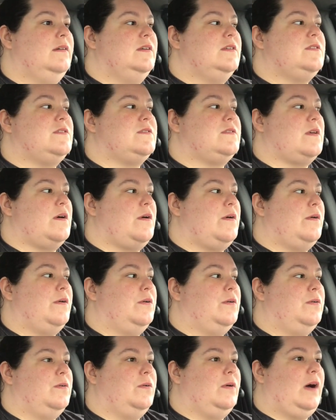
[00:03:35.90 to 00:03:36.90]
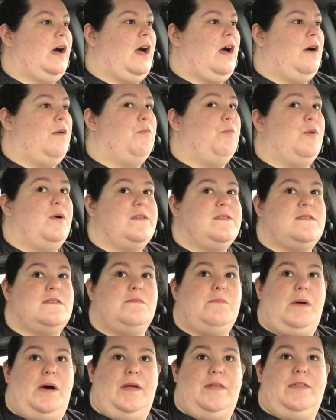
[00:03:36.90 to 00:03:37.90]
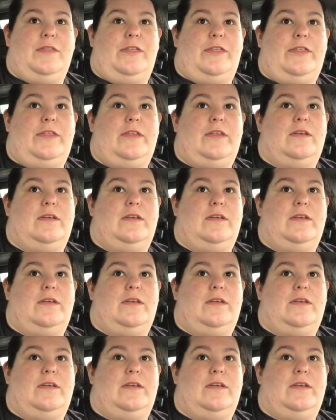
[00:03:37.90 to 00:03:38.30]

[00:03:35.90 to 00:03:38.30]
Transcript: So once a month,